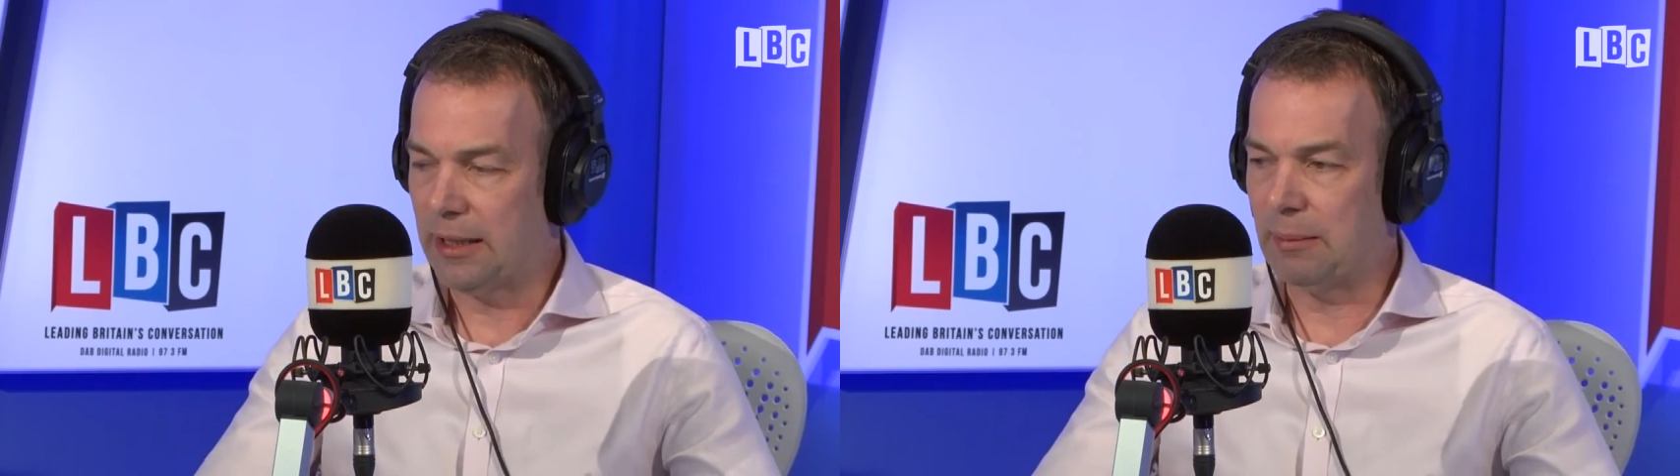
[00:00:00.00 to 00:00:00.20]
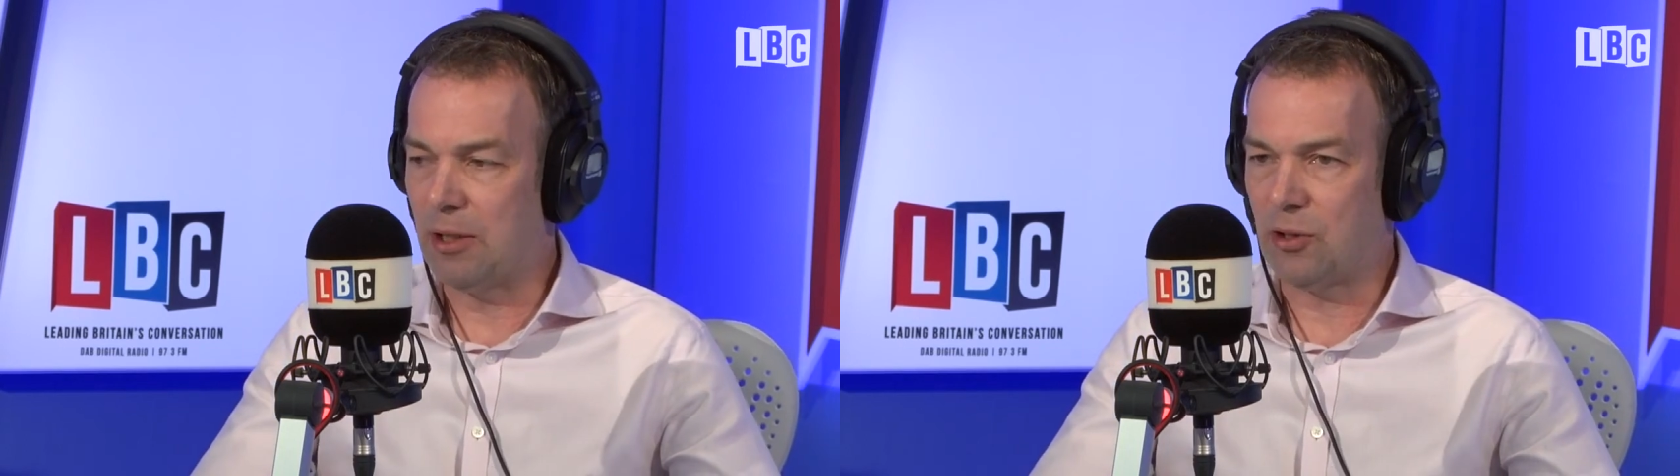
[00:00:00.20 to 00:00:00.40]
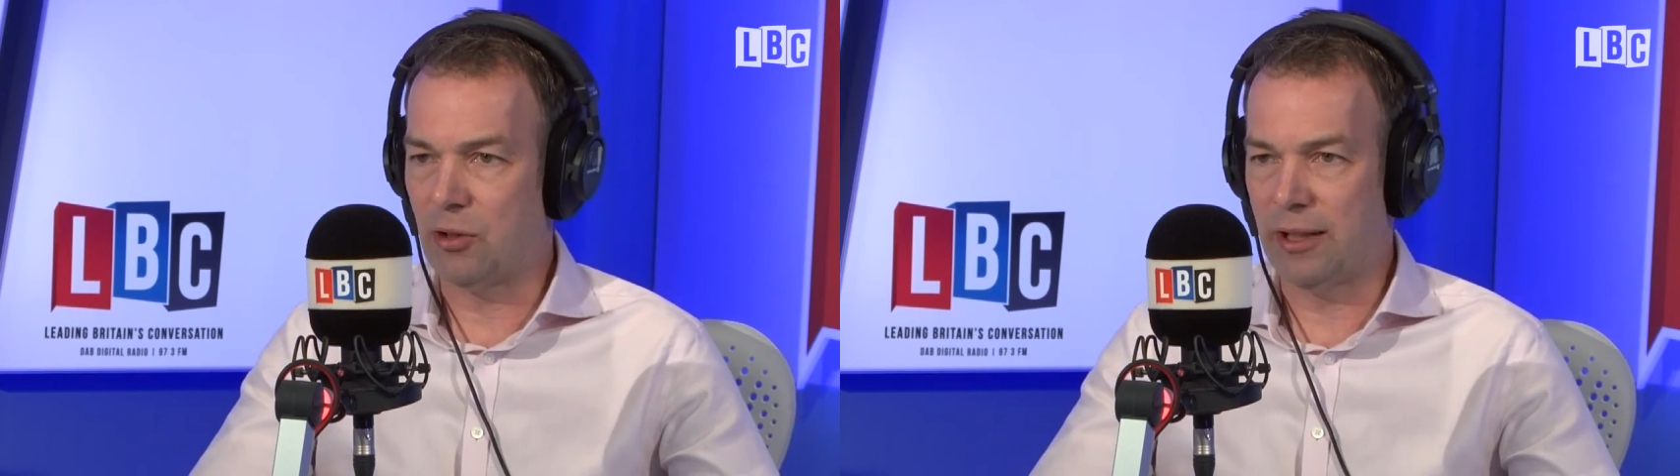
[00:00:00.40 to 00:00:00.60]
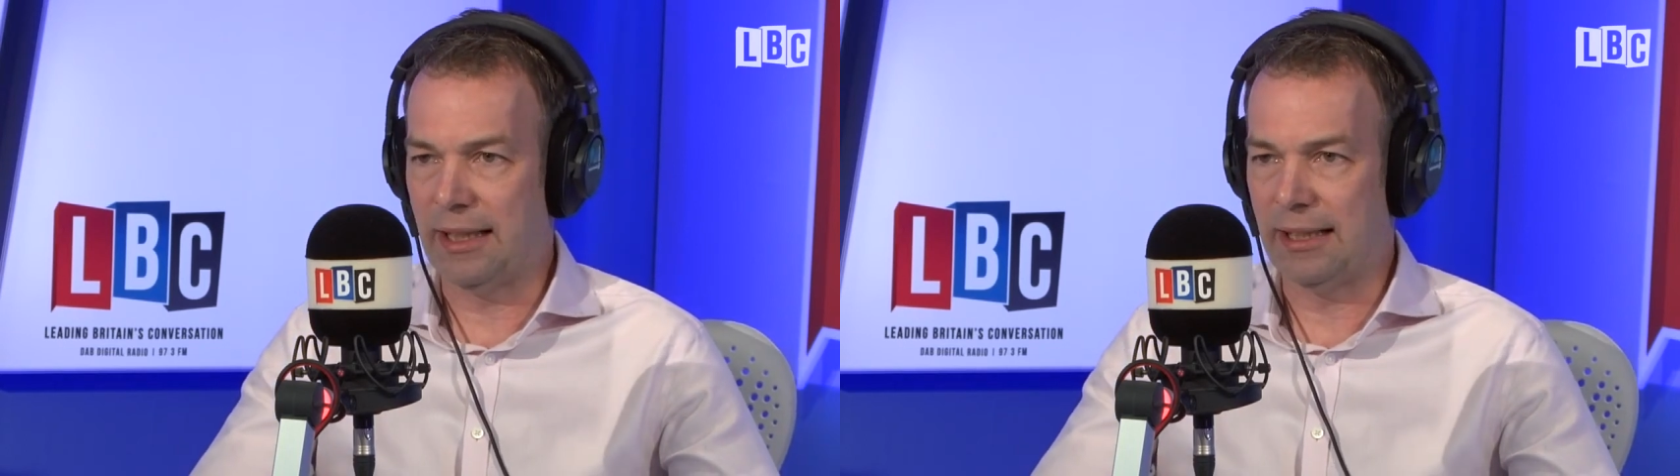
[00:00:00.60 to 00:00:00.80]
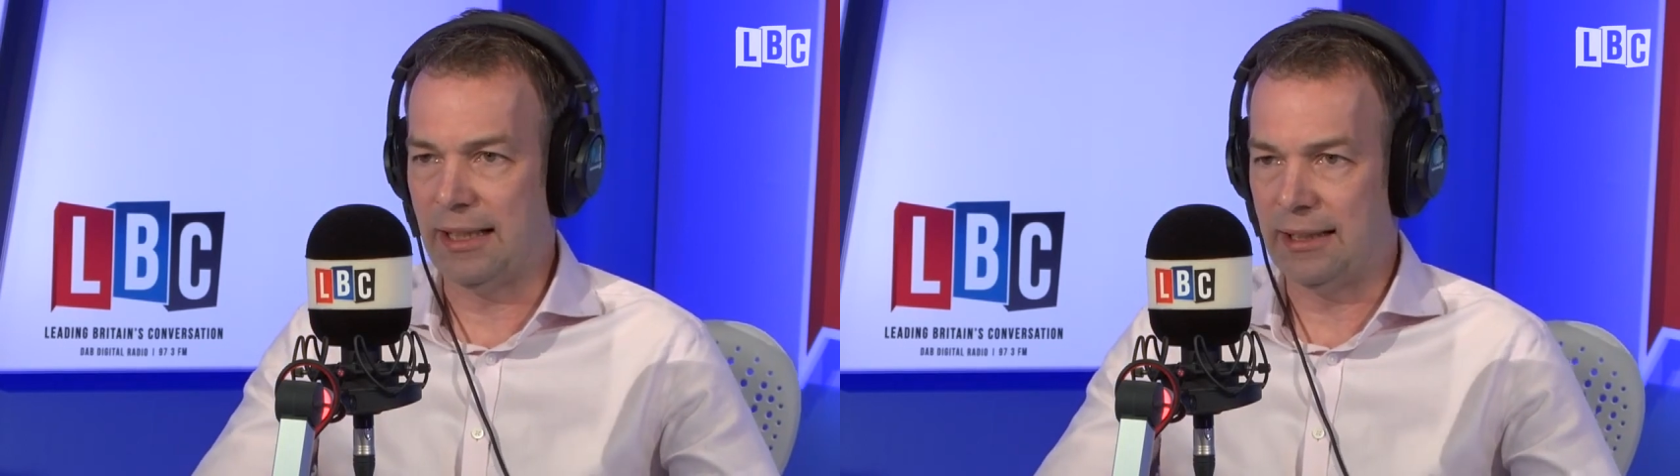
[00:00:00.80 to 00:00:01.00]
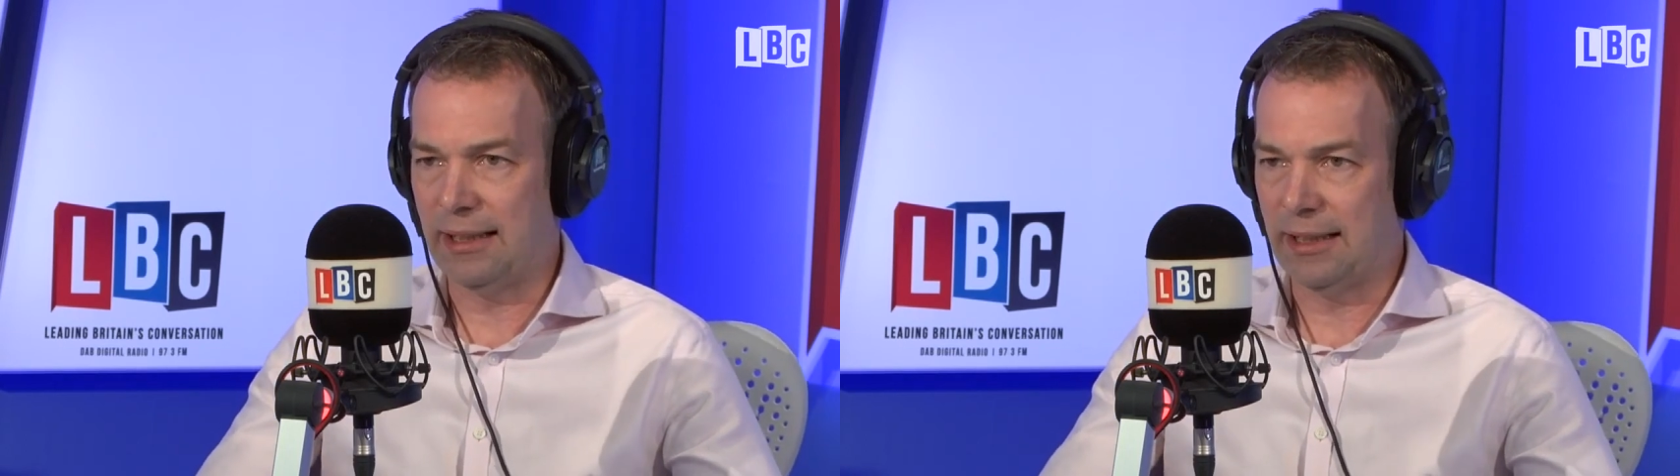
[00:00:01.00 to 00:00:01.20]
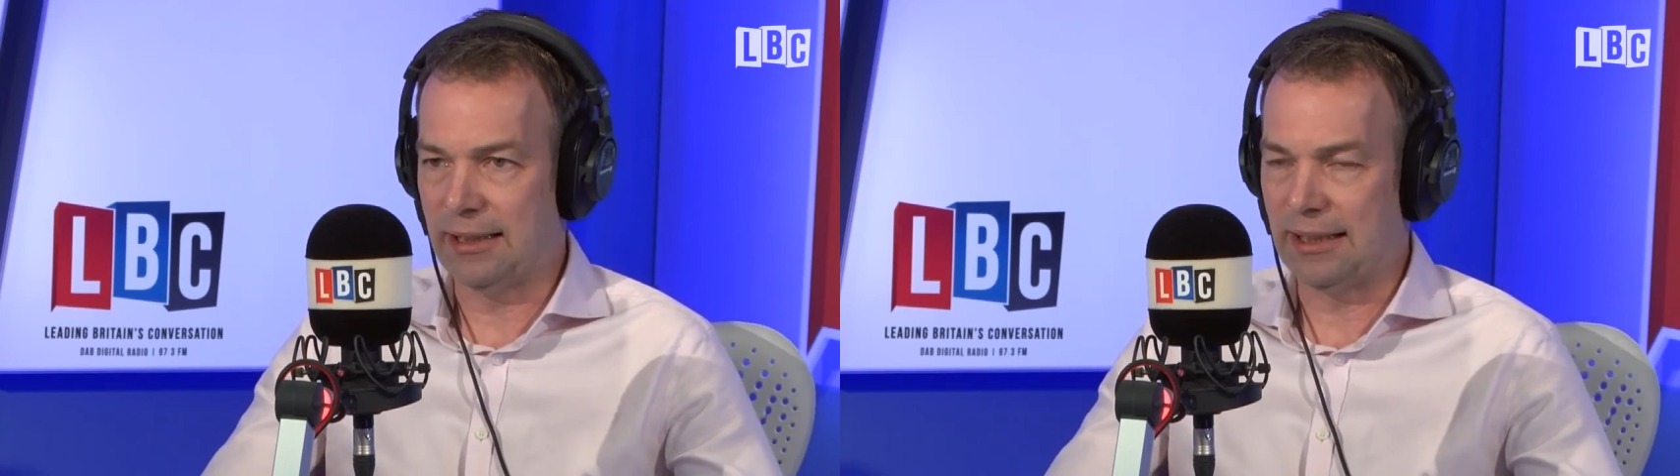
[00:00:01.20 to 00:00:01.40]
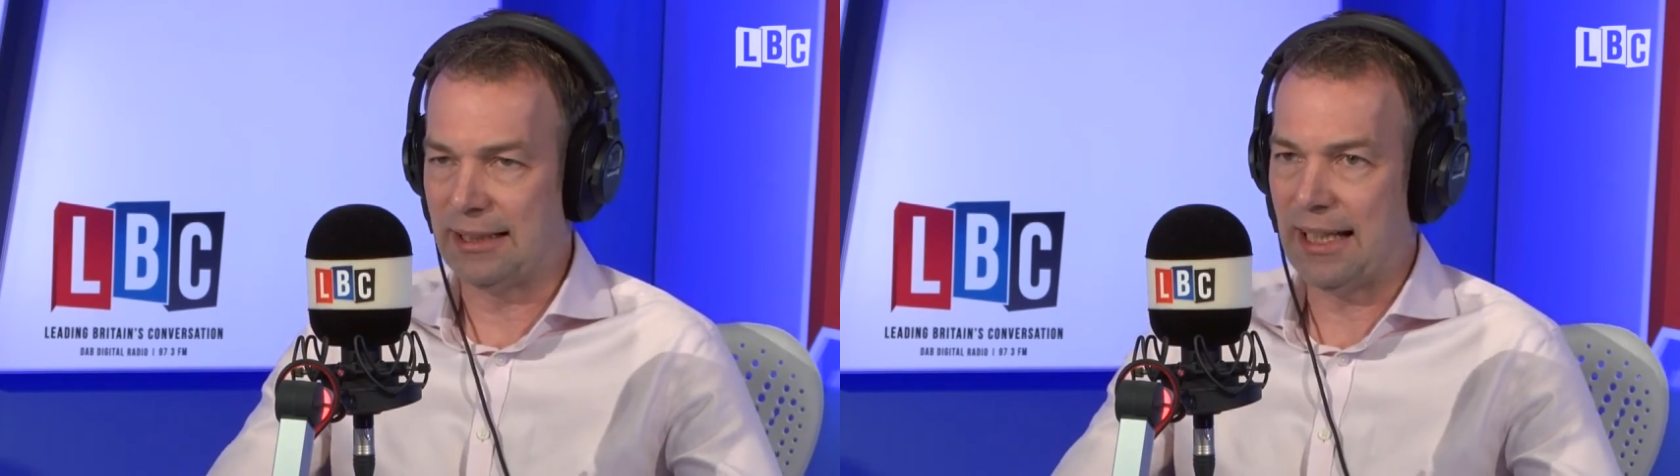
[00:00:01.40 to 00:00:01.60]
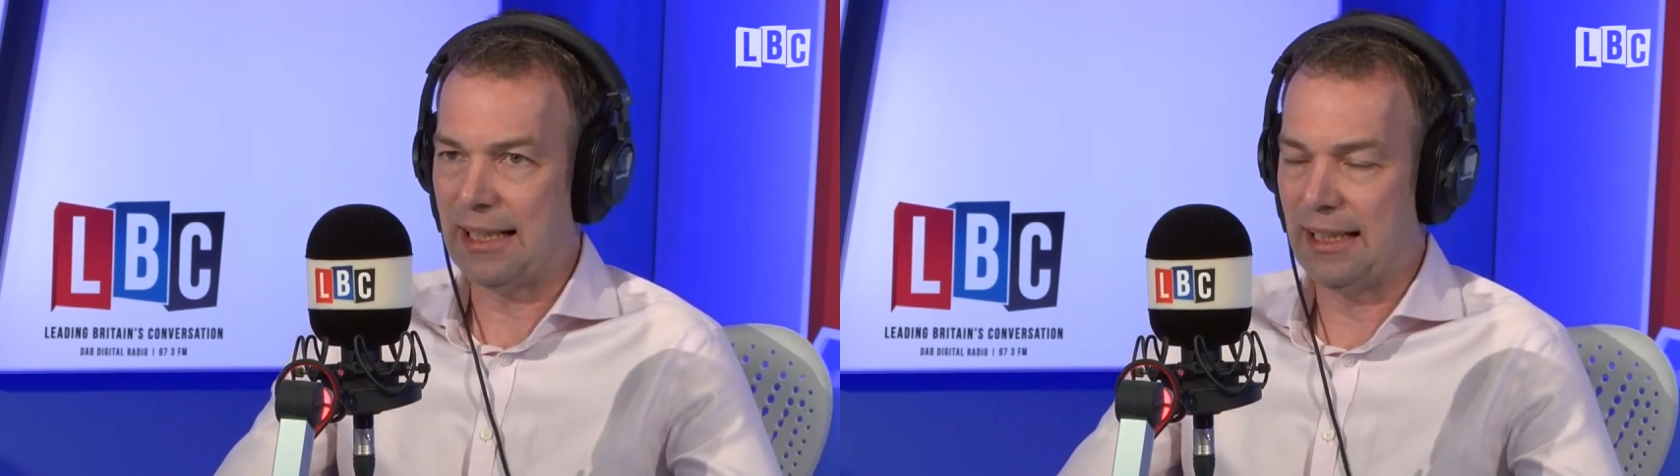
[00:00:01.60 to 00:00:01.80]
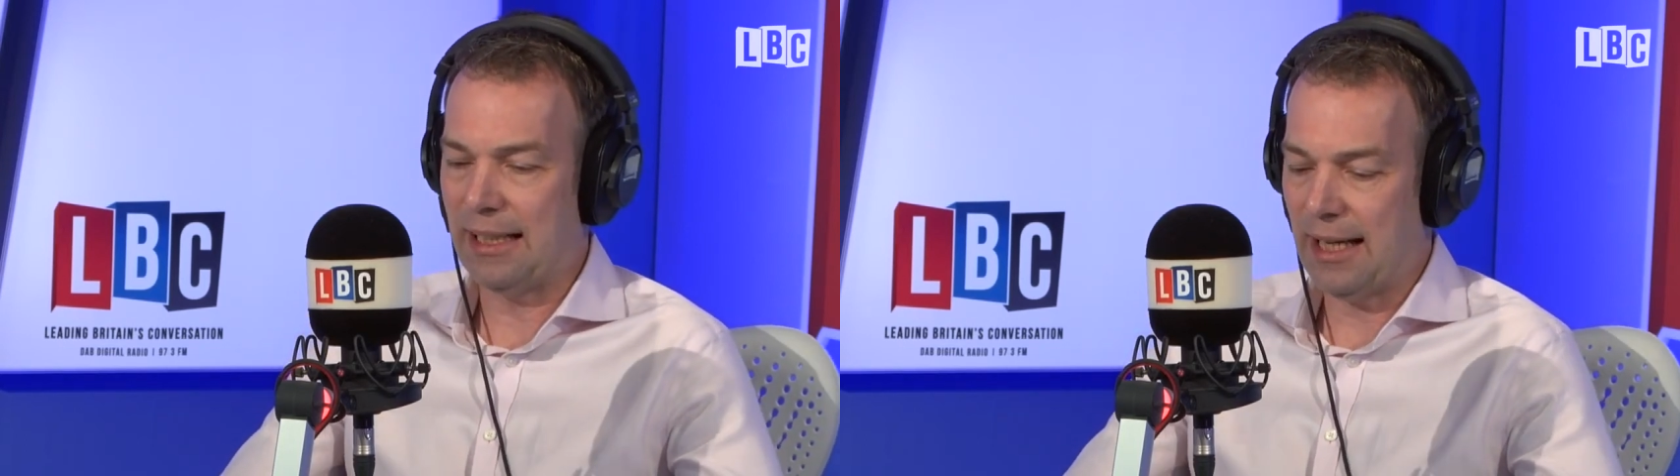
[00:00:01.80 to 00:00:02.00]
to make sure that it's
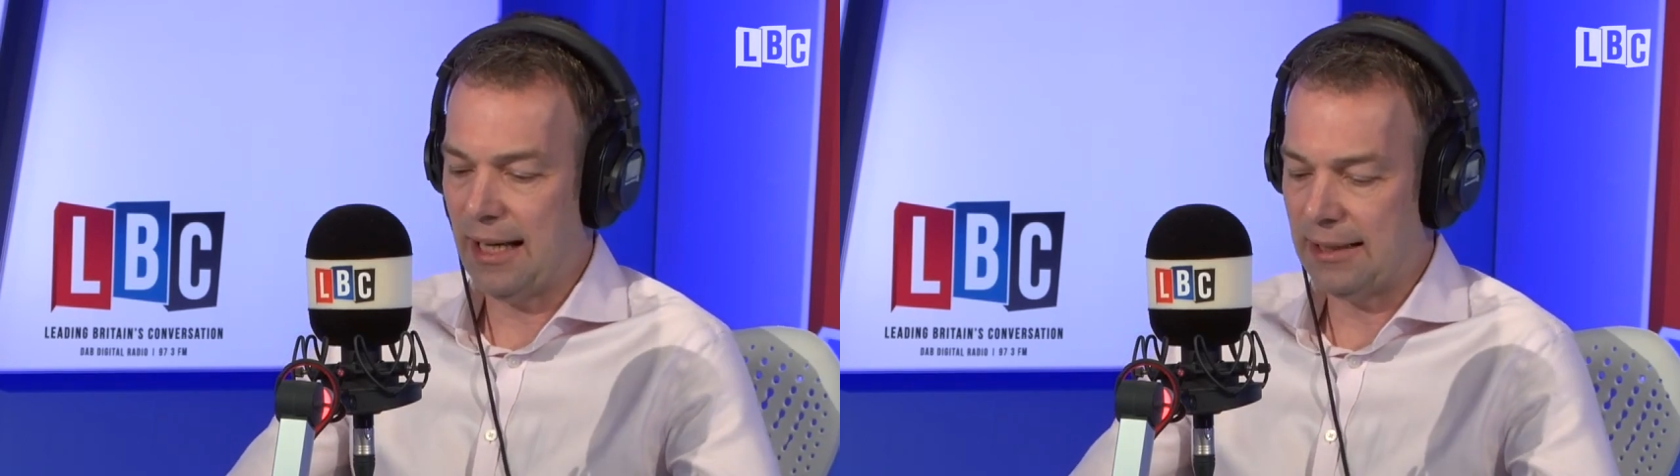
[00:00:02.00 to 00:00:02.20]
exactly